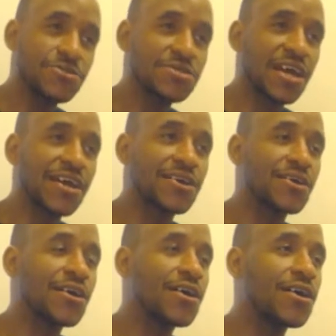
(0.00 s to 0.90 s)
was like,
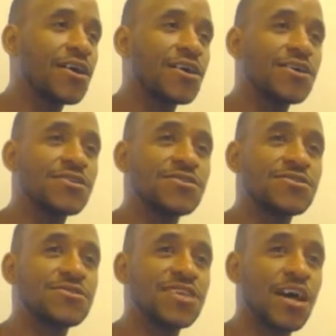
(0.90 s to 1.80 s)

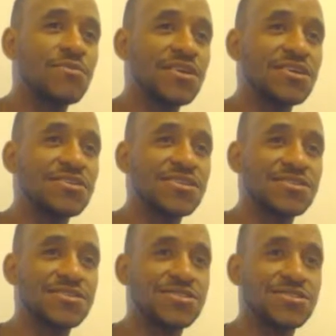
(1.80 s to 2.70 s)
tell me
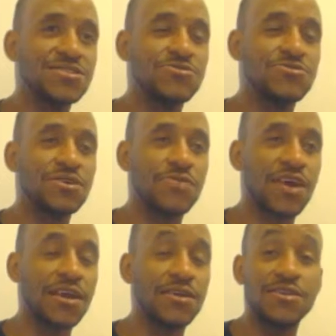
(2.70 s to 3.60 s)
this is just a dream,
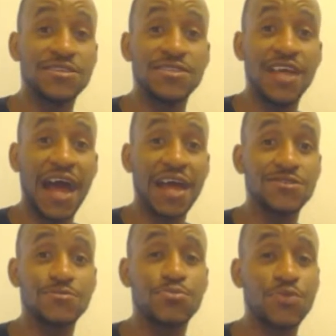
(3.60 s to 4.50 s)
right? It's not.
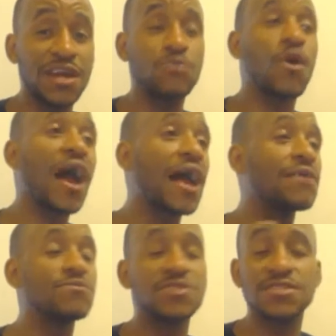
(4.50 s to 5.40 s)
Bray
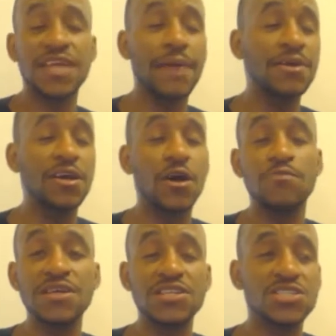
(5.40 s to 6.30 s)
Wyatt, Sister Abigail
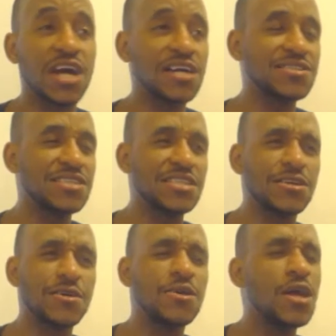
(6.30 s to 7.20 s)
beats John
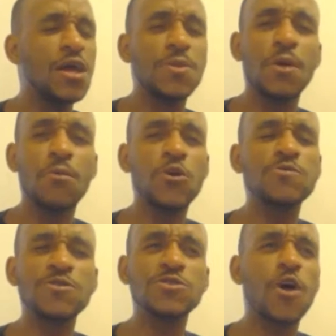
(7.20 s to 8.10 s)
Cena. The
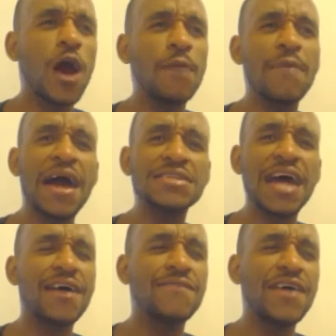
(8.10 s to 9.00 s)
most bizarre match
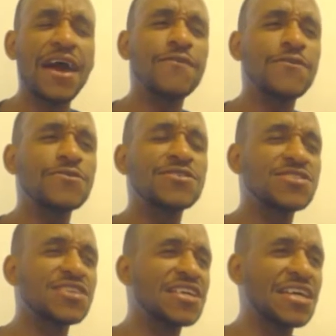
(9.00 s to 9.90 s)
I have ever
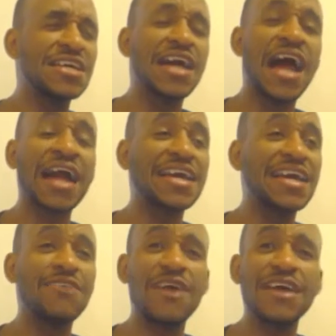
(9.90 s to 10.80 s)
seen. I
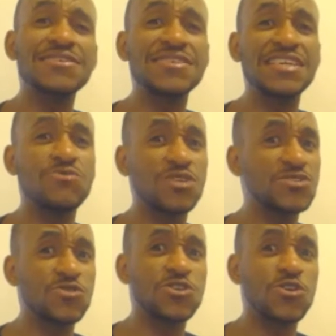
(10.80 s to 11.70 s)
can't wait to see
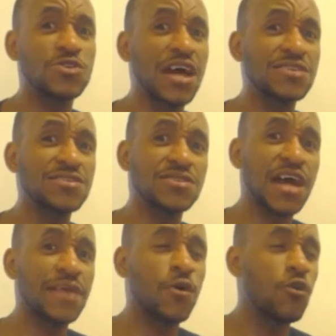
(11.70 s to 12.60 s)
what's going to go down
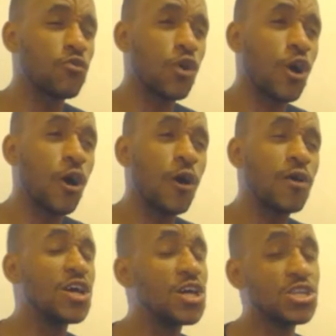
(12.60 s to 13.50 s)
tonight on
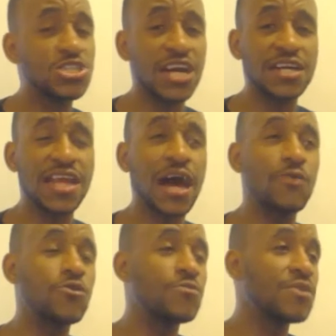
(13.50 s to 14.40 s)
Raw. Check it
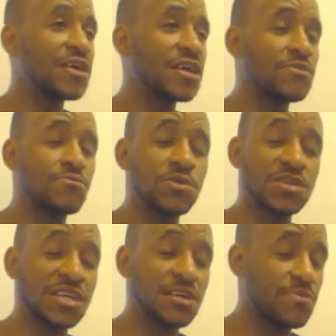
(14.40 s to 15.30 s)
out with me, and
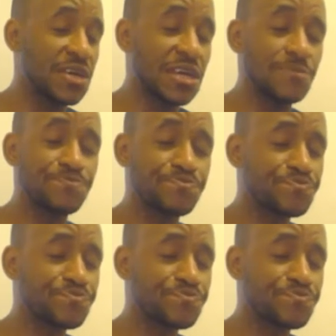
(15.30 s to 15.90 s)
believe me,